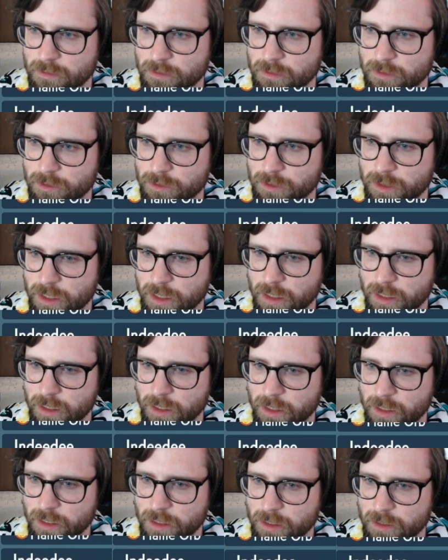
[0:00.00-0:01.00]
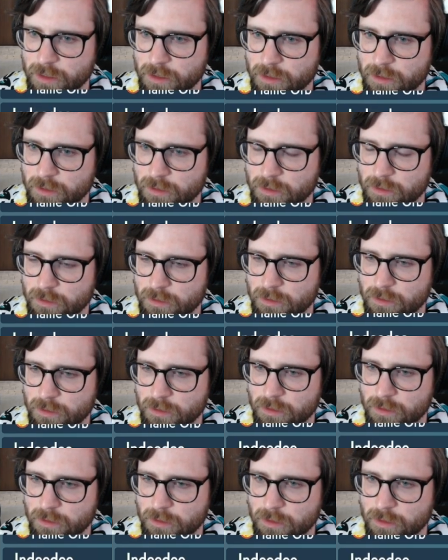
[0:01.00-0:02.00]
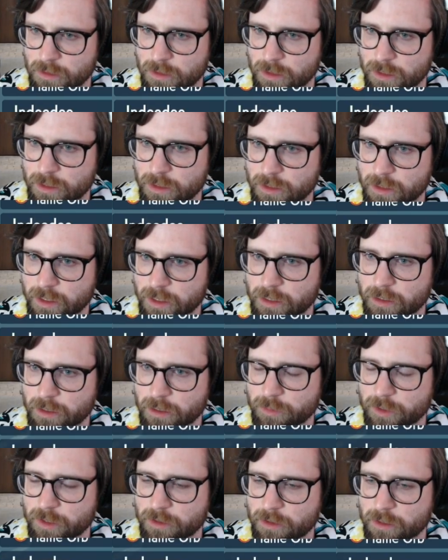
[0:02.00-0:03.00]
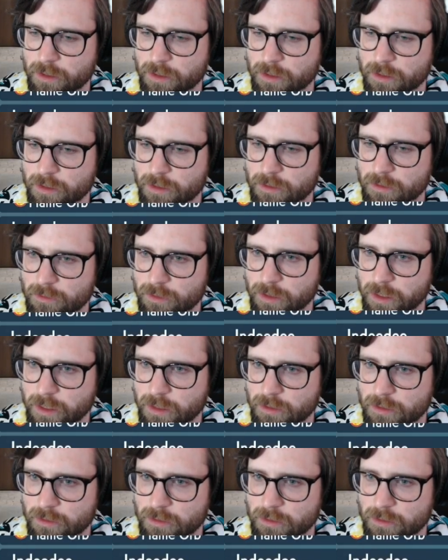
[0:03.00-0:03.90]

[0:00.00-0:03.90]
Lunala, and Annihilate, I think, right?